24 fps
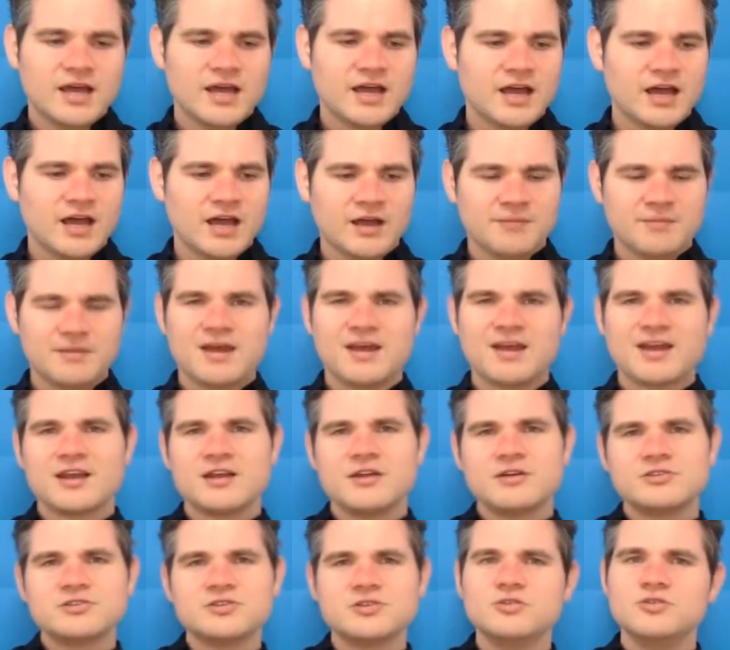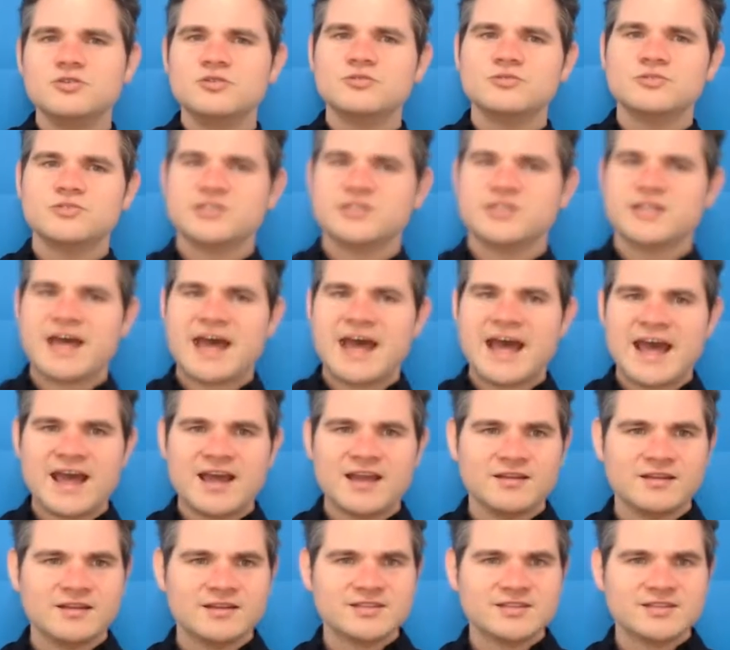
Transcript: Now I can also use that.